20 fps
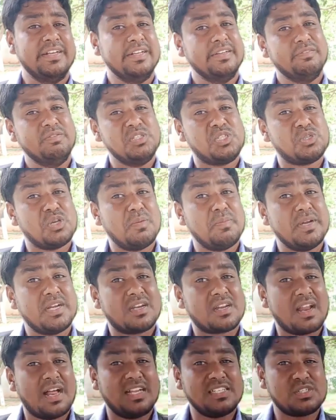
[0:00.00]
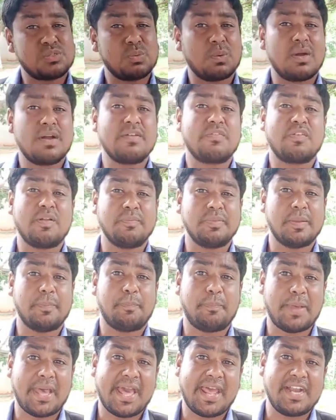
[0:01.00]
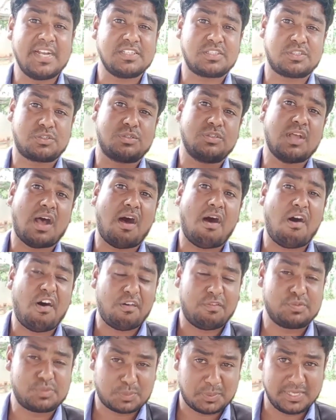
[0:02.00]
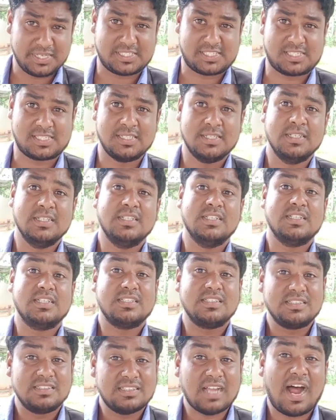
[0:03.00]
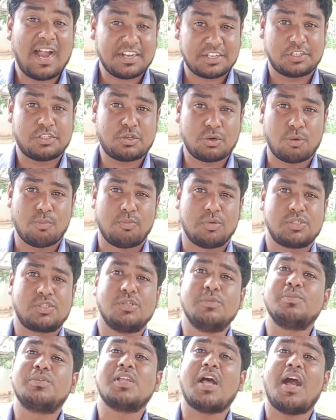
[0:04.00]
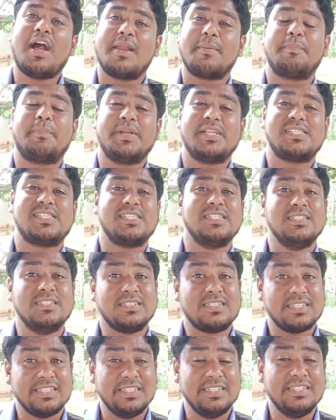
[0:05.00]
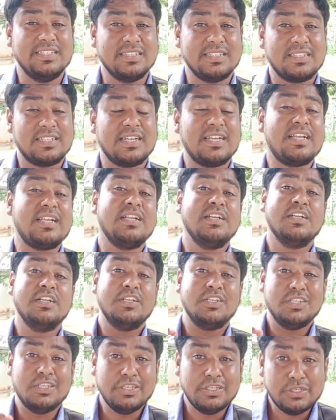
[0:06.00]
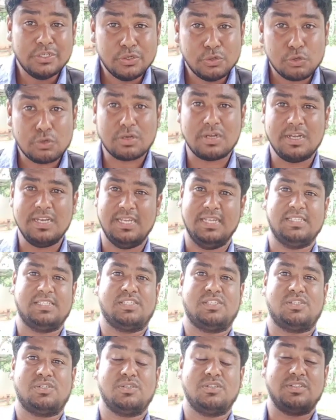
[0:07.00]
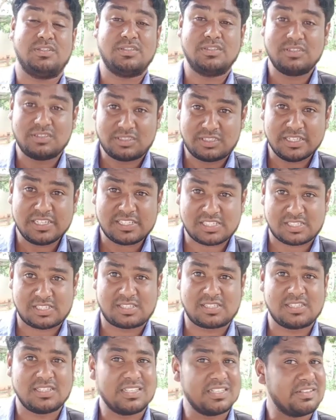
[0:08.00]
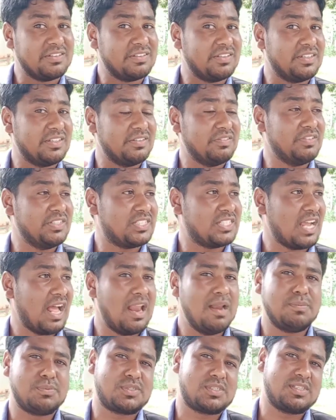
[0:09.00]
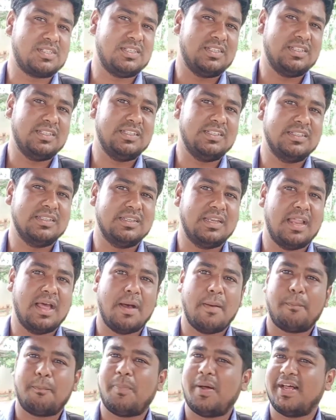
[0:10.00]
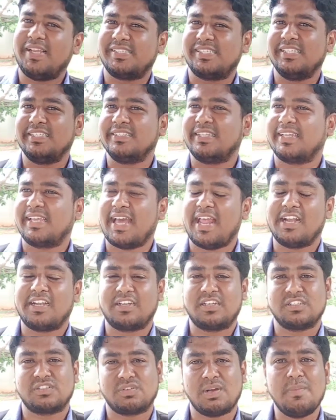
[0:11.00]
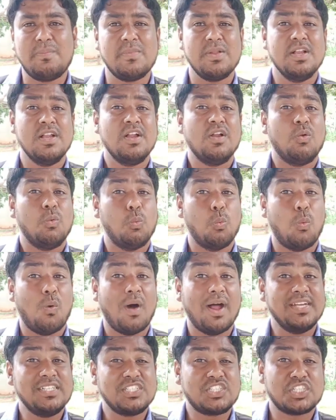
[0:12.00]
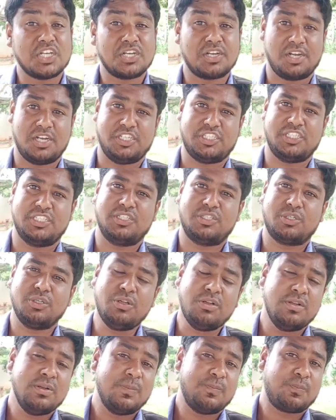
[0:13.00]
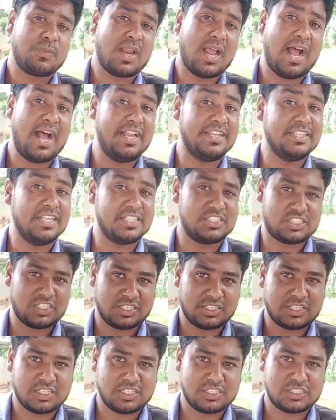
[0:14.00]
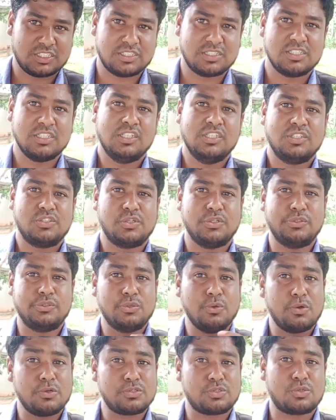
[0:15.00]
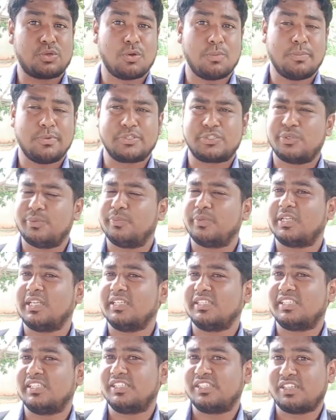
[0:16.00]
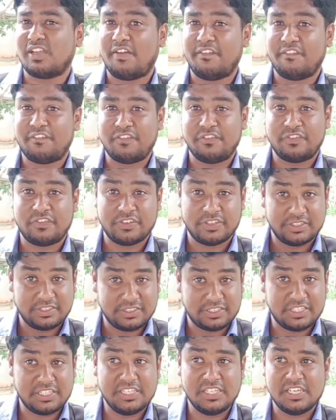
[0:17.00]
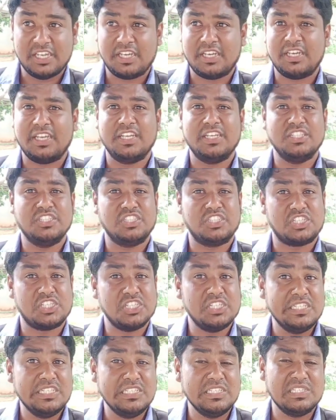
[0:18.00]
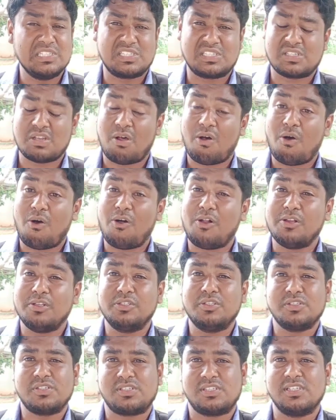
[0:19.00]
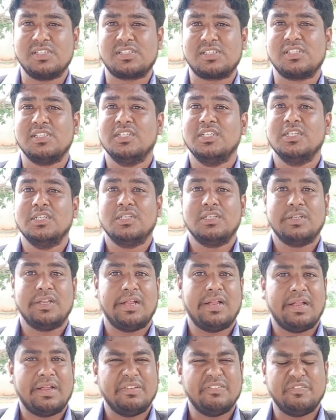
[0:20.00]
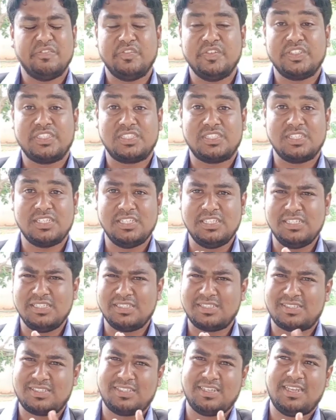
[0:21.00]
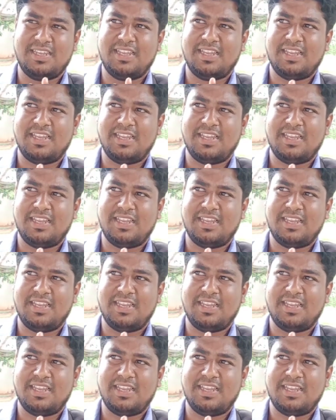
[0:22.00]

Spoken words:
which will be transferred from the parents to the offsprings. That chromosomes are present in the nucleus. So this which helps in passing the characters from one generation to other generations. So those chromosomes consist of DNA, genes, all those things, which is